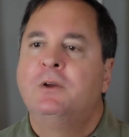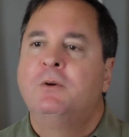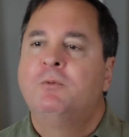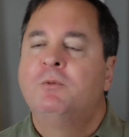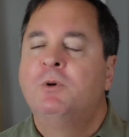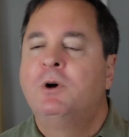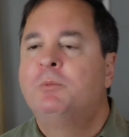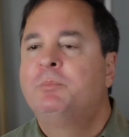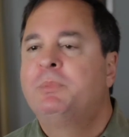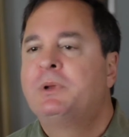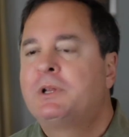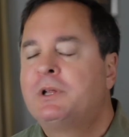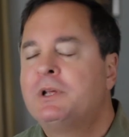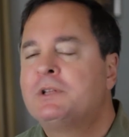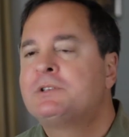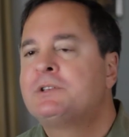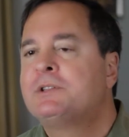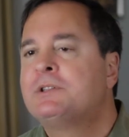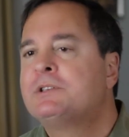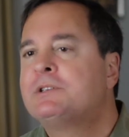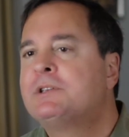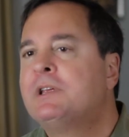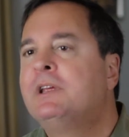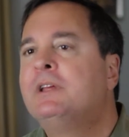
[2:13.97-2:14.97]
Well, because
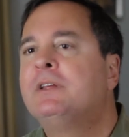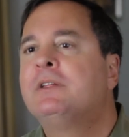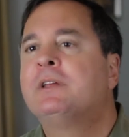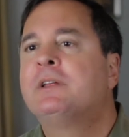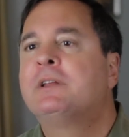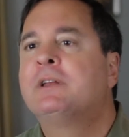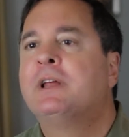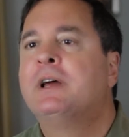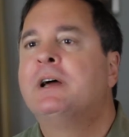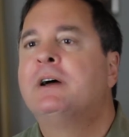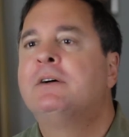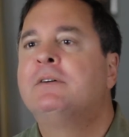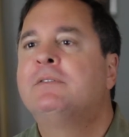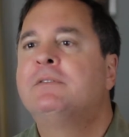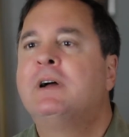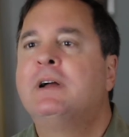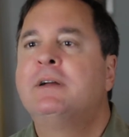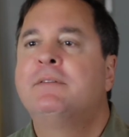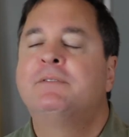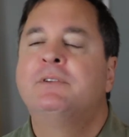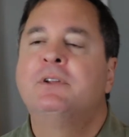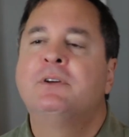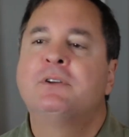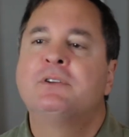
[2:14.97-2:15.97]
of this healing now,
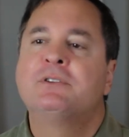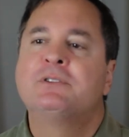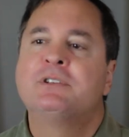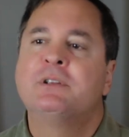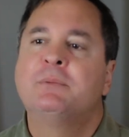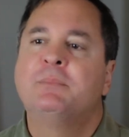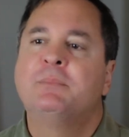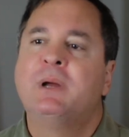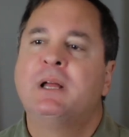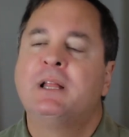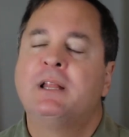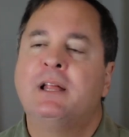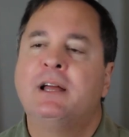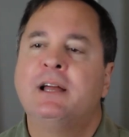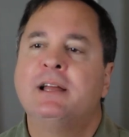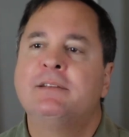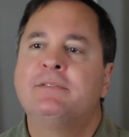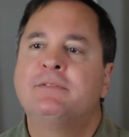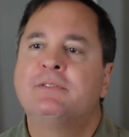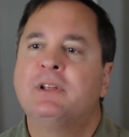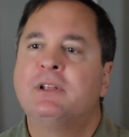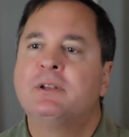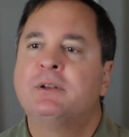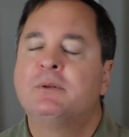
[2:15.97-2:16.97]
I've noticed in my
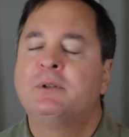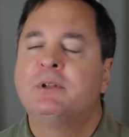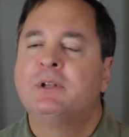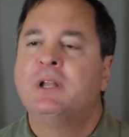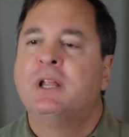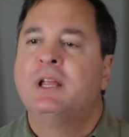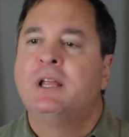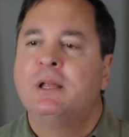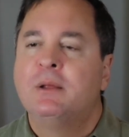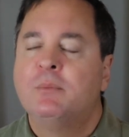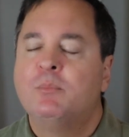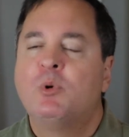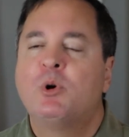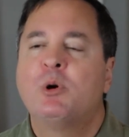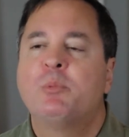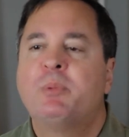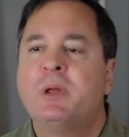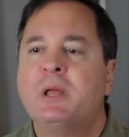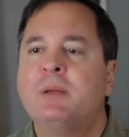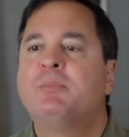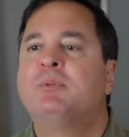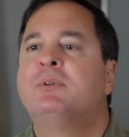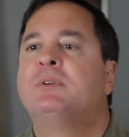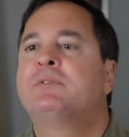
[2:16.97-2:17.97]
life that more
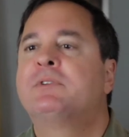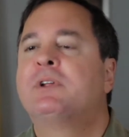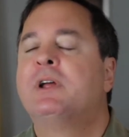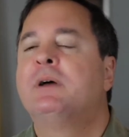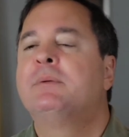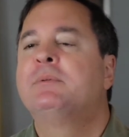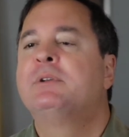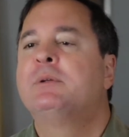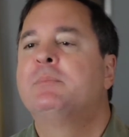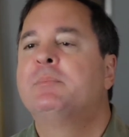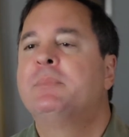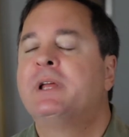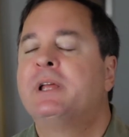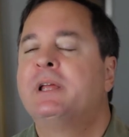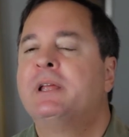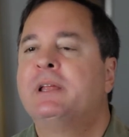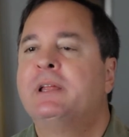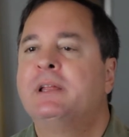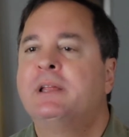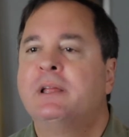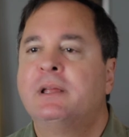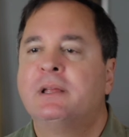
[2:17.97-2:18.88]
people have come to me